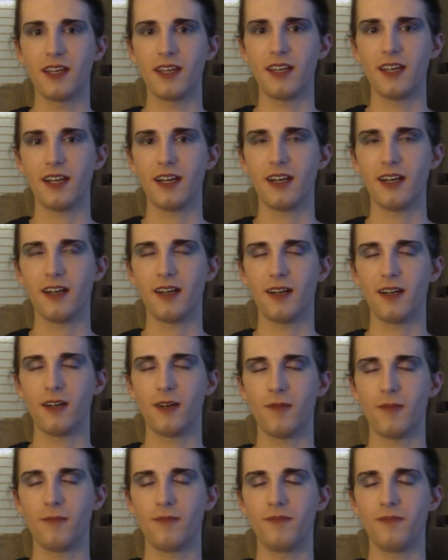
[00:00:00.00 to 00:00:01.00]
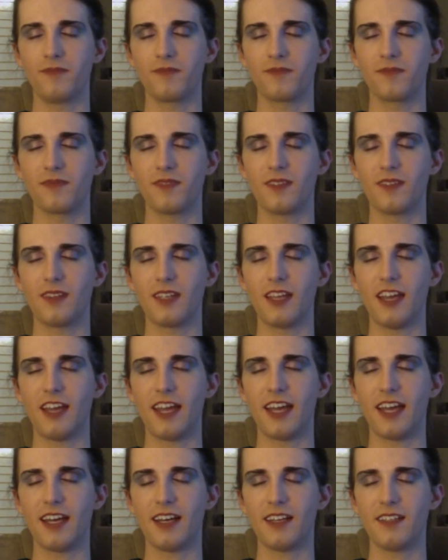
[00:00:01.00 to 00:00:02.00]
And
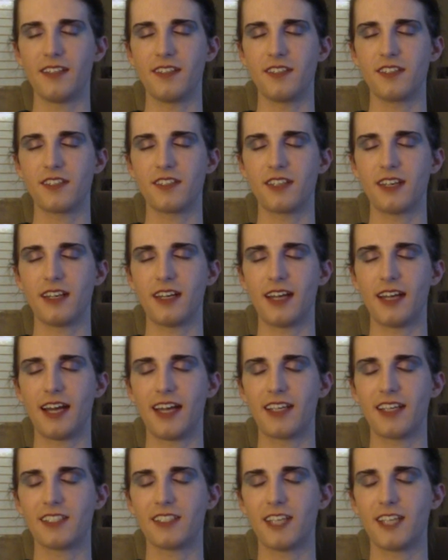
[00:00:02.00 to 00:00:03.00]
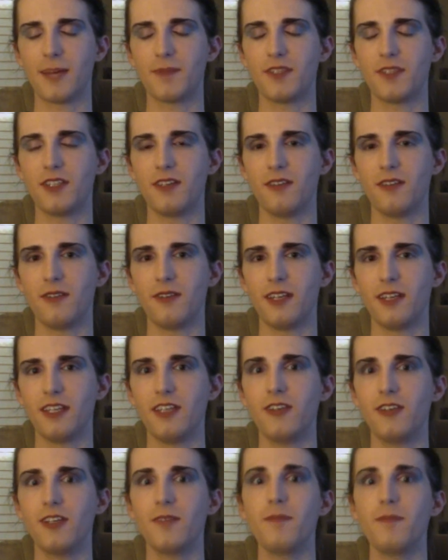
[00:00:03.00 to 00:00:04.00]
I accept you, and
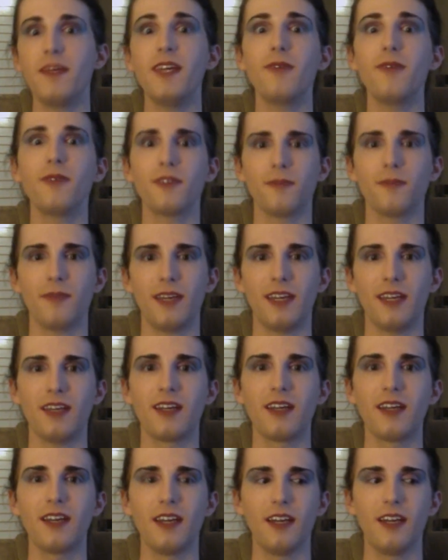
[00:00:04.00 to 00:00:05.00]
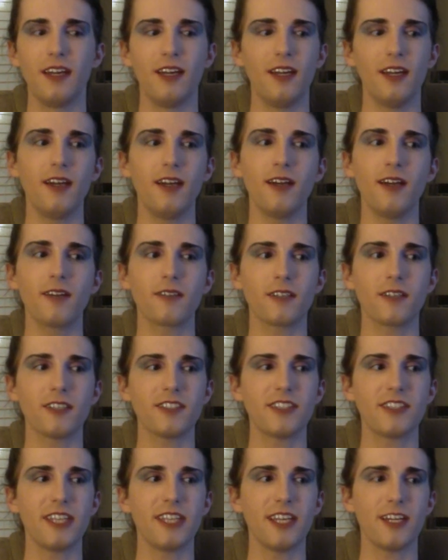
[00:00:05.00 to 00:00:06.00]
you can be with me. Because
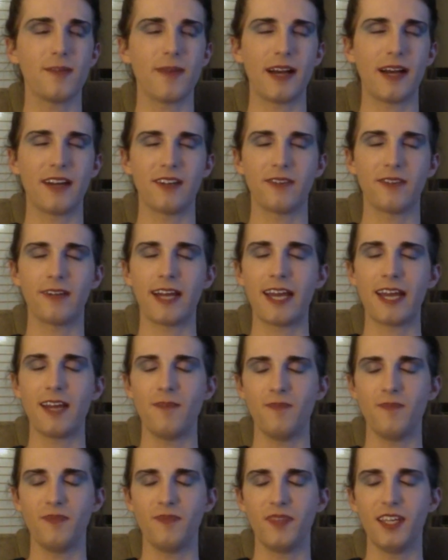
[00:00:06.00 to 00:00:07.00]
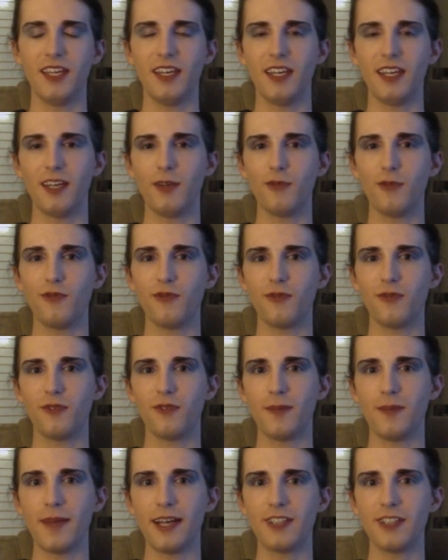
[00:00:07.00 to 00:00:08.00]
think about it, right?
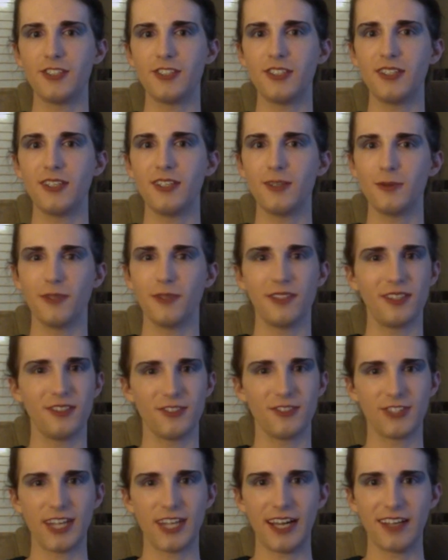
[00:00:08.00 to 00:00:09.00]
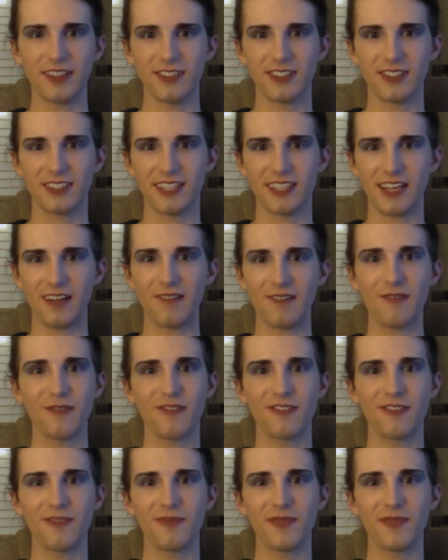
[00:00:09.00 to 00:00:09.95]
Imagine you're with your child self,